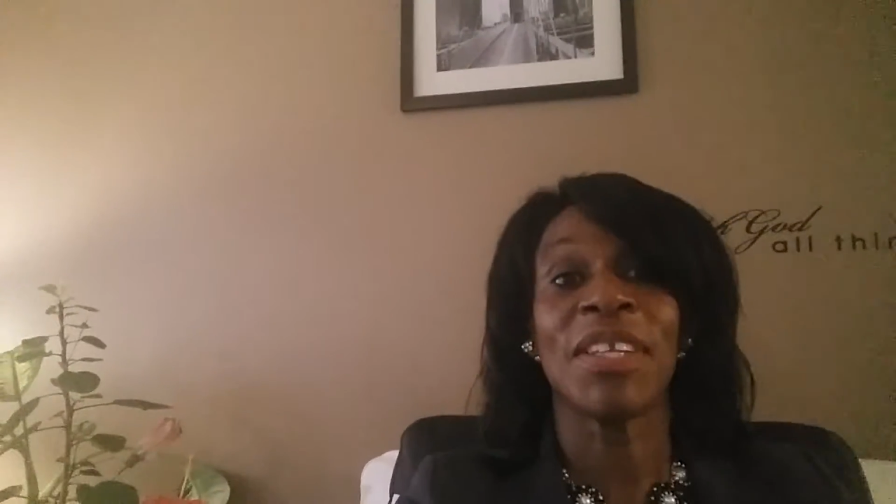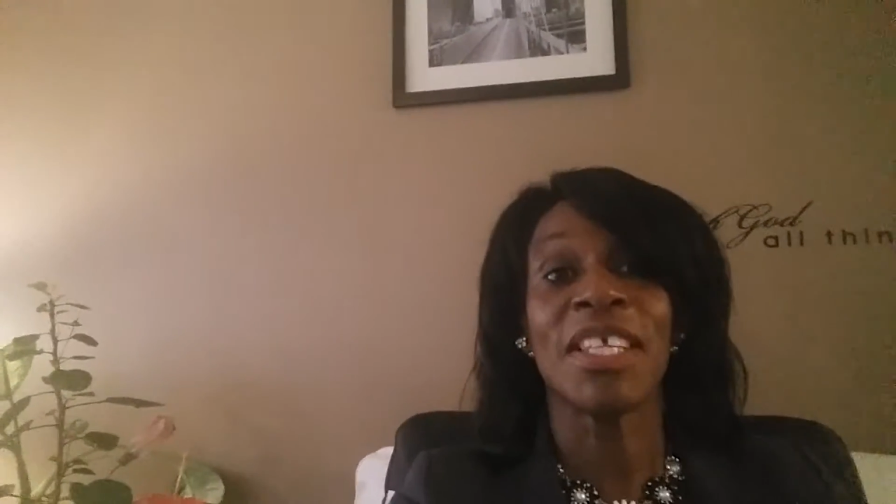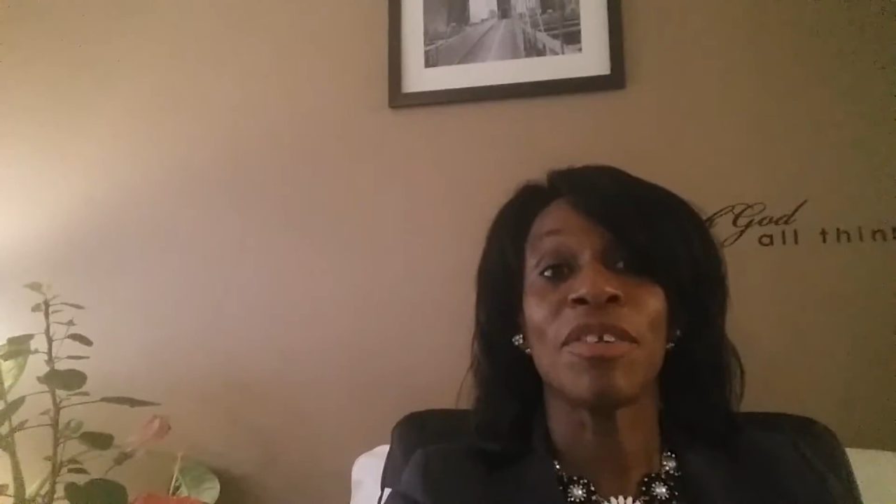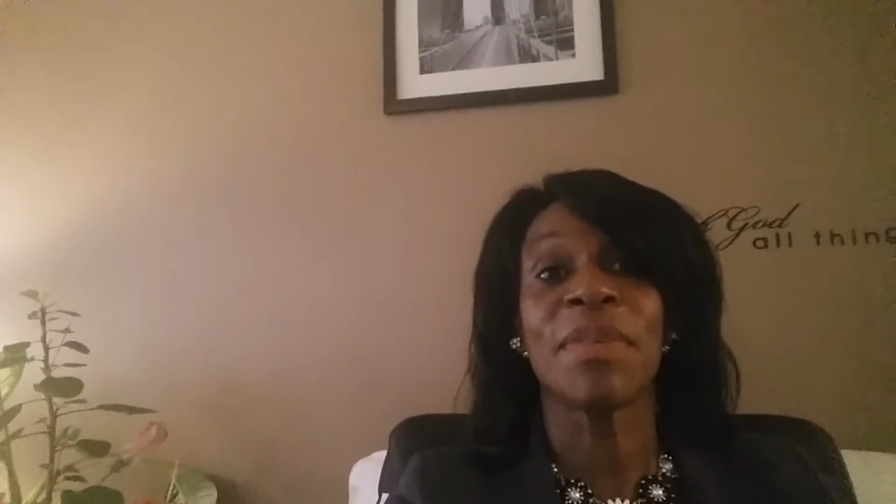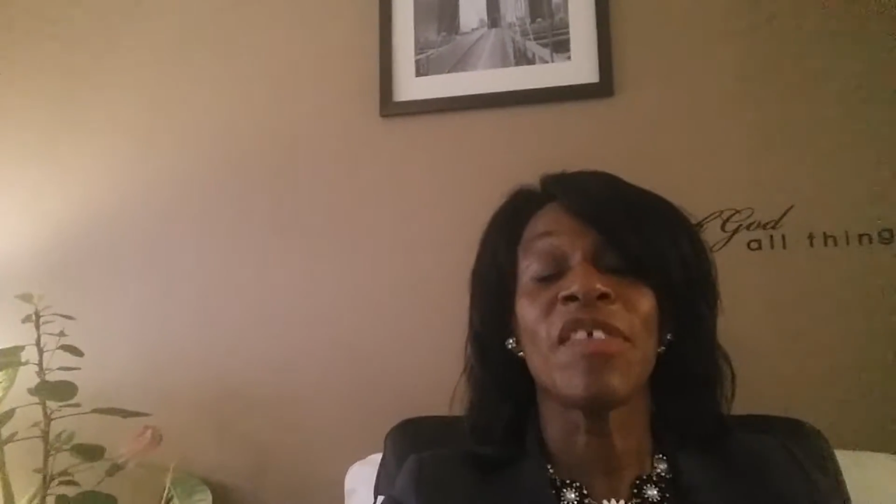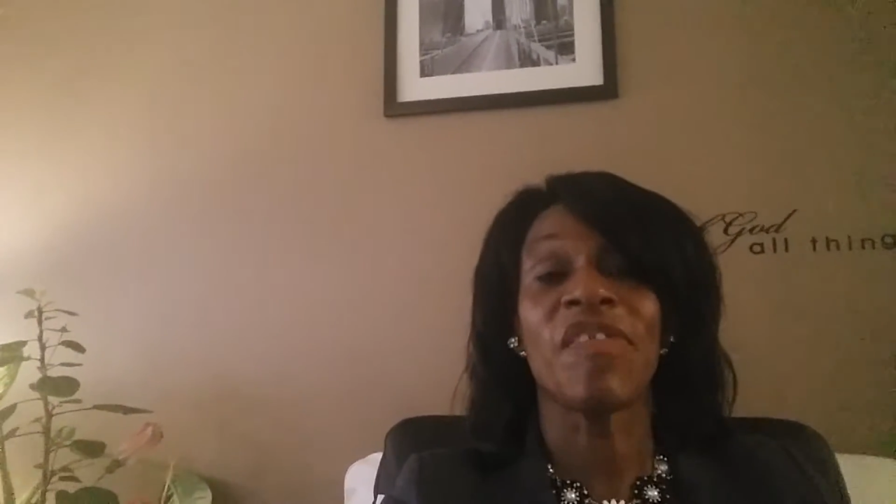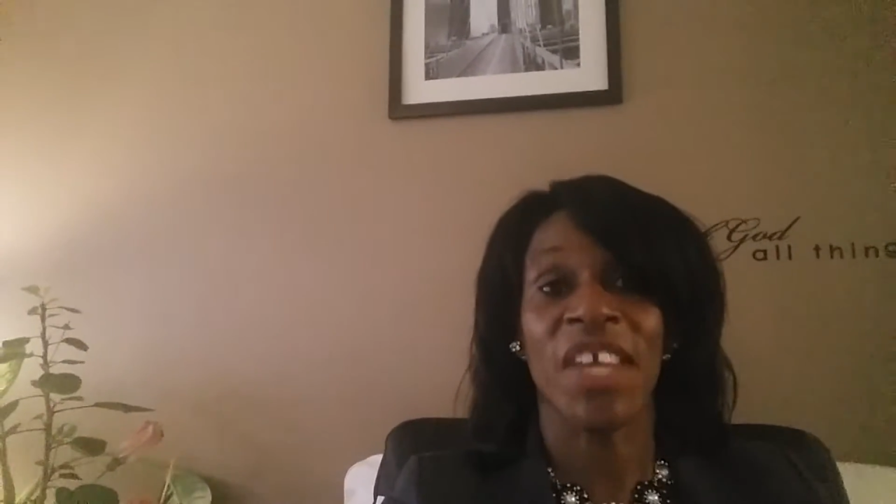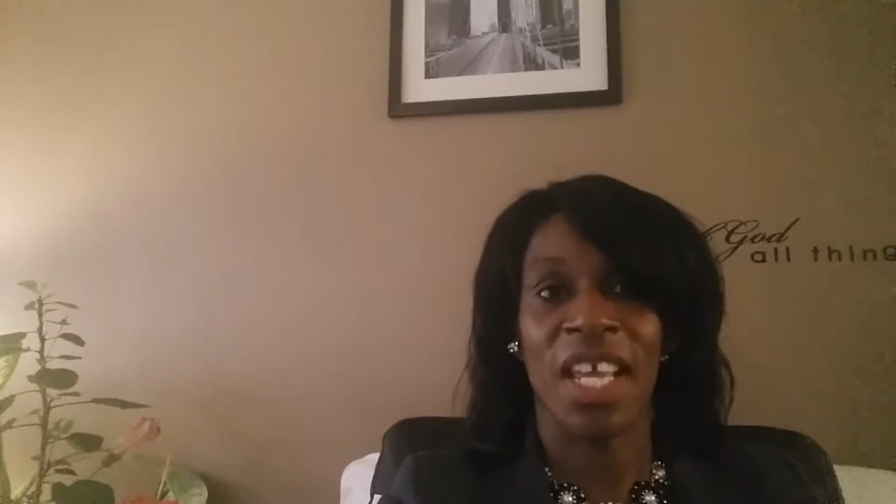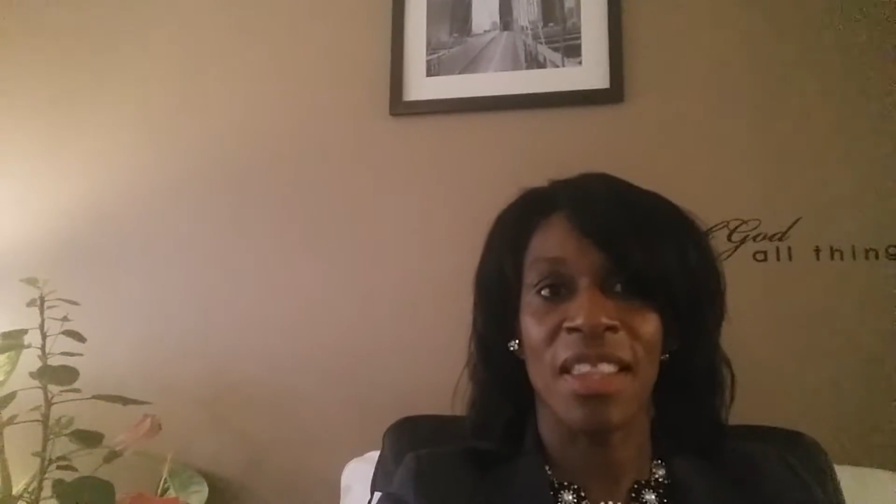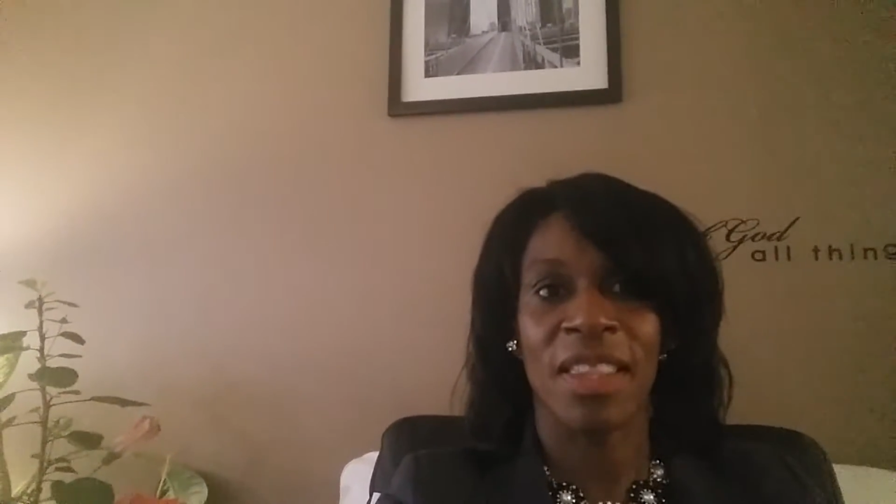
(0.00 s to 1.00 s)
a little bit of
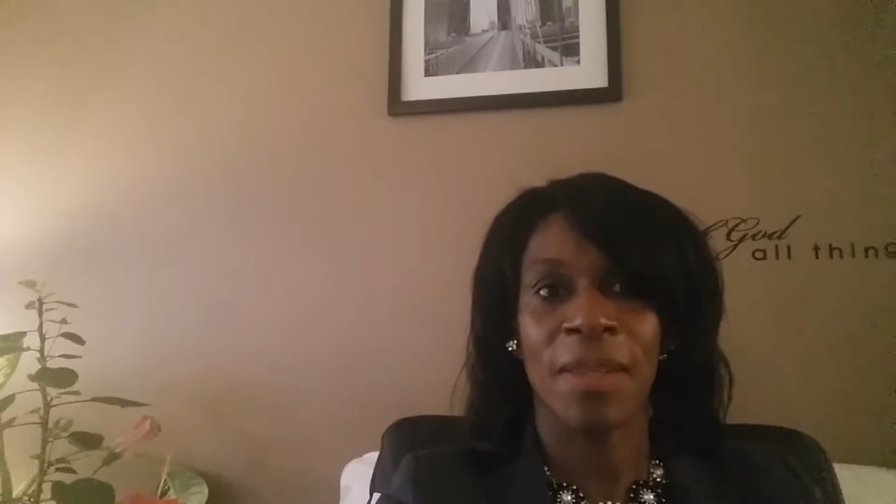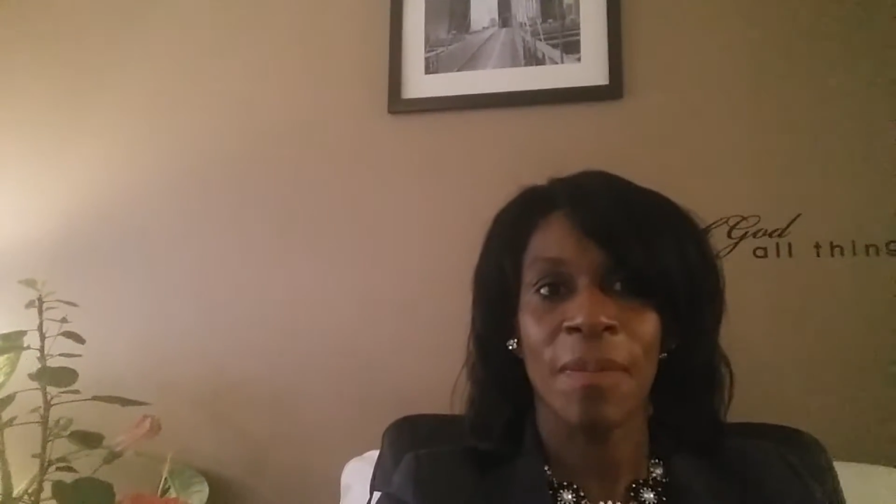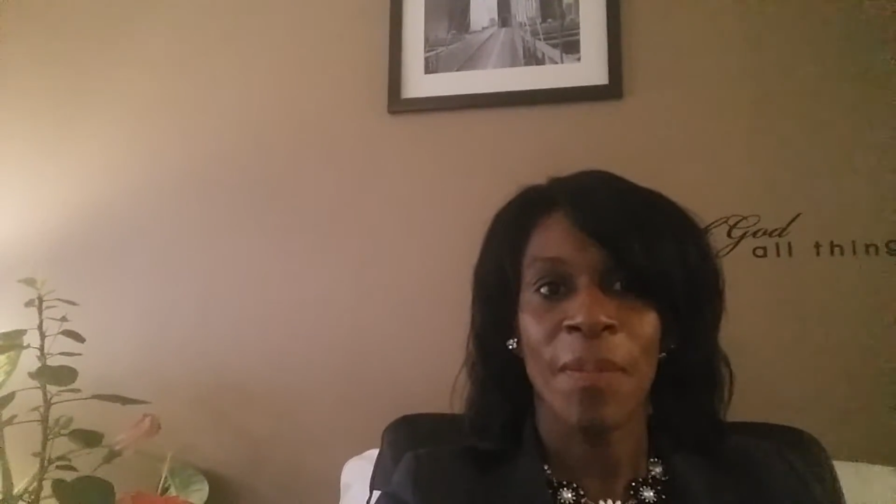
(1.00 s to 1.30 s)
faith